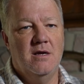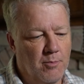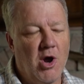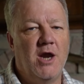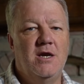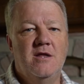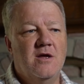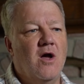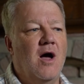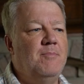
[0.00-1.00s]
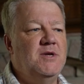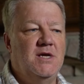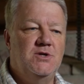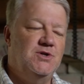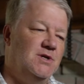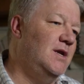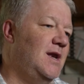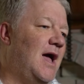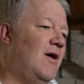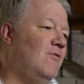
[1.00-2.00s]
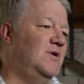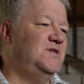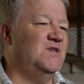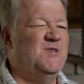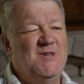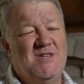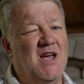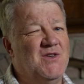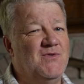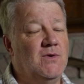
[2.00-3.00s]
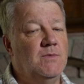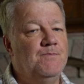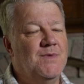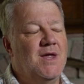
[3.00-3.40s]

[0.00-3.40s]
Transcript: brought into the competition. Now, was it successful?